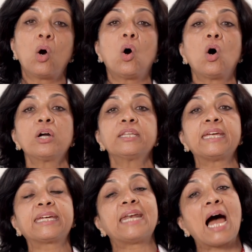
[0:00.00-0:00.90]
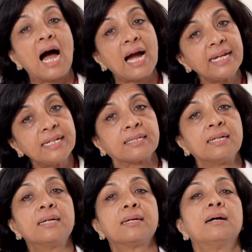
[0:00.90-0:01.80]
or they can hide
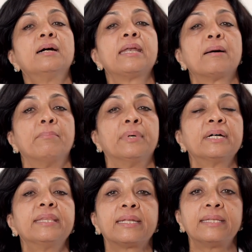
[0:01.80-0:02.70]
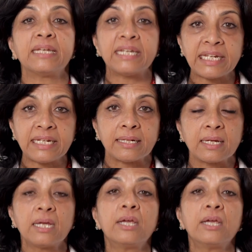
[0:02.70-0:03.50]
a number that they need.